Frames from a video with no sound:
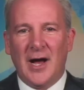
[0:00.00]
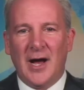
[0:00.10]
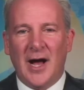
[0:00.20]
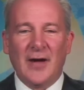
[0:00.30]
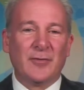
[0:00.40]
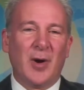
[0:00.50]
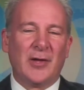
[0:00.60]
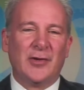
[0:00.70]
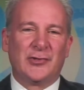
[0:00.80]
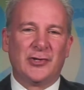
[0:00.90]
Hi,
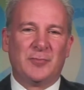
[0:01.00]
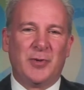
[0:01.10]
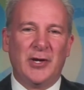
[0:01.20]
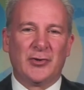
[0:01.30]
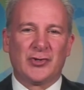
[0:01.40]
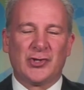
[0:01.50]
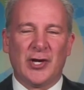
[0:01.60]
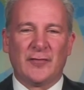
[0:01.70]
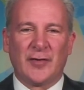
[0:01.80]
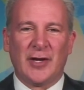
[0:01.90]
everybody. This is Peter
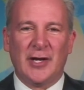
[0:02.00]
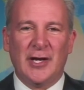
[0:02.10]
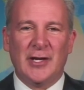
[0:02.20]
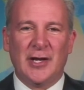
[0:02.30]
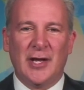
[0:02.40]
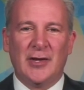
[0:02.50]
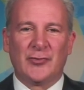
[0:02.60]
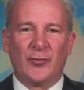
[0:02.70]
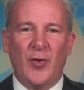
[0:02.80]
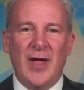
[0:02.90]
Schiff. It
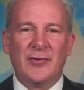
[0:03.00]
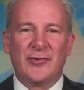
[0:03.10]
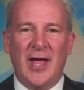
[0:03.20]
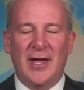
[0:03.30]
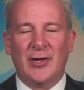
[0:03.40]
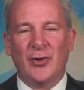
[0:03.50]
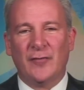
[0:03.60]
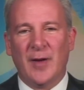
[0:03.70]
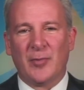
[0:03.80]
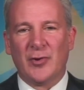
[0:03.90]
is Wednesday,
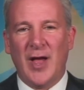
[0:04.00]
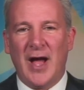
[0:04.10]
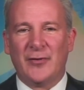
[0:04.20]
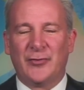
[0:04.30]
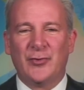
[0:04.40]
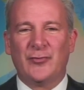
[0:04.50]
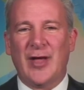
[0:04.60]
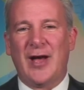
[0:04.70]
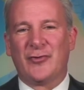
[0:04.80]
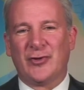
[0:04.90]
November 9th,
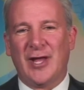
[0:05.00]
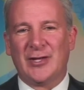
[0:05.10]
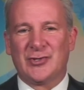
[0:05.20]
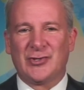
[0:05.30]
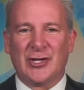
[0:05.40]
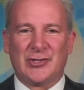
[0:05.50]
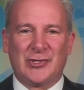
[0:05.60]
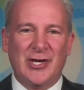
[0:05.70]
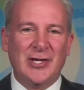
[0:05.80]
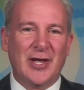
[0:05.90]

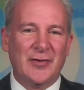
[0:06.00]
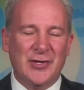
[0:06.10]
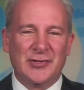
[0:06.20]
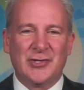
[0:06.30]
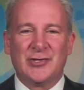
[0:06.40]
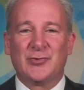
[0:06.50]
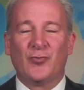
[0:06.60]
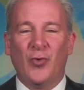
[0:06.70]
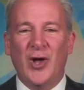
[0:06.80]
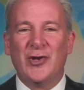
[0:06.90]
2016, and this is
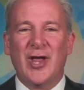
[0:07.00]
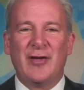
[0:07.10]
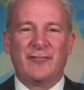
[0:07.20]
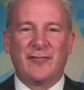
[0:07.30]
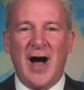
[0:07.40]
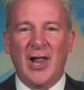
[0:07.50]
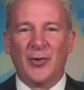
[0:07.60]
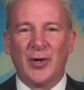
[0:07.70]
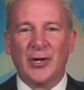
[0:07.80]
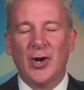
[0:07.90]
one day
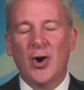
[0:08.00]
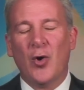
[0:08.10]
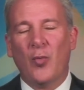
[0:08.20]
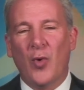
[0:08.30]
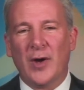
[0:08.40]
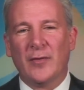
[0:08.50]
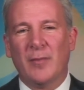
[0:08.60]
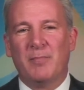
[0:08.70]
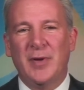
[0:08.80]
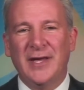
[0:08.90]
following one of the
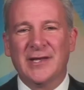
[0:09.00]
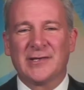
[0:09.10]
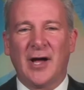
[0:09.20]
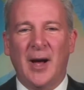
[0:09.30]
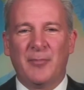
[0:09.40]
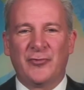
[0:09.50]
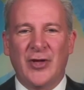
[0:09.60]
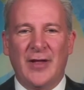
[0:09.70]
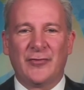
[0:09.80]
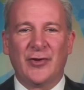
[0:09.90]
biggest
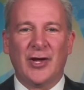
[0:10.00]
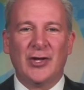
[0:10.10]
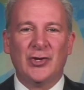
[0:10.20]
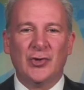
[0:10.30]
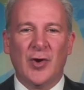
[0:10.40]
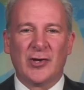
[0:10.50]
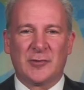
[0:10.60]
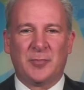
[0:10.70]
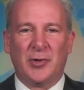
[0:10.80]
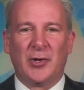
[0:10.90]
upsets in
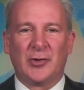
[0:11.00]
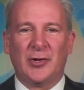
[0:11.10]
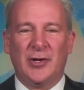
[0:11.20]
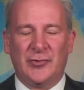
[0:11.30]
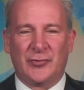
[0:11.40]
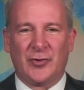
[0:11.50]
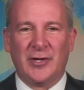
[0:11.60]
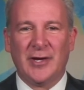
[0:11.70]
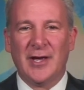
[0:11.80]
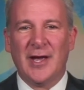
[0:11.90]
U.S. political
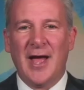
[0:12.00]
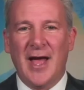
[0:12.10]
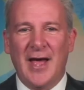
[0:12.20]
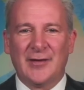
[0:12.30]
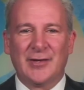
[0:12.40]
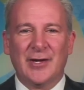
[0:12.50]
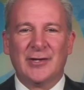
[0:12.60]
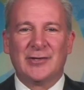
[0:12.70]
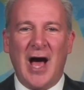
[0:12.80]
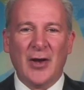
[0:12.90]
history as
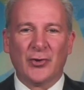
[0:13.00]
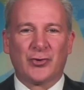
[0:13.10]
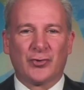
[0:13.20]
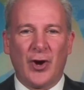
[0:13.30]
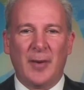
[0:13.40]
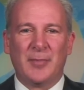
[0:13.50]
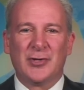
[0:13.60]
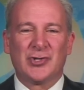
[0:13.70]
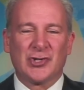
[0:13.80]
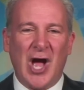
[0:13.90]
Donald Trump
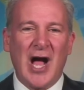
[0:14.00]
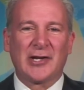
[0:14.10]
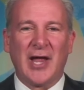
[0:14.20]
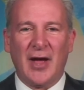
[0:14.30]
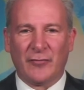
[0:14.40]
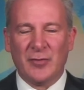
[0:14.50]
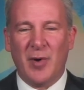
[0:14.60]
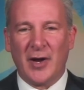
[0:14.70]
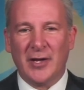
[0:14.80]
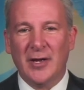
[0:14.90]
shocked
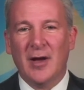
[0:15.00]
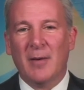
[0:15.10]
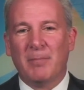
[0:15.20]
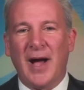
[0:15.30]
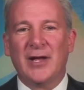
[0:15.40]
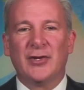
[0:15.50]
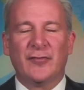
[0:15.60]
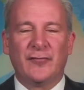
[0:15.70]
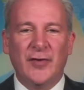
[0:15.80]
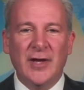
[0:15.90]
everybody by
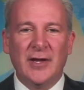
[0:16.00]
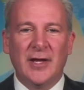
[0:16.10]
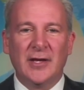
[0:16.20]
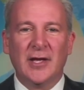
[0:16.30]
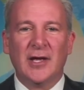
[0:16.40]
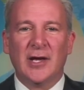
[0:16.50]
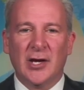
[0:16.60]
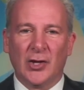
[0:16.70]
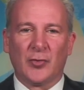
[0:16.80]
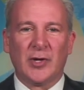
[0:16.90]
defeating
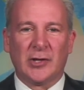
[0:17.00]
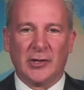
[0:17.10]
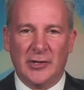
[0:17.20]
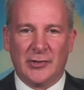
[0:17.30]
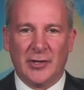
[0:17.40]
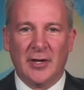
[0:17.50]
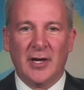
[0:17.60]
Hillary Clinton.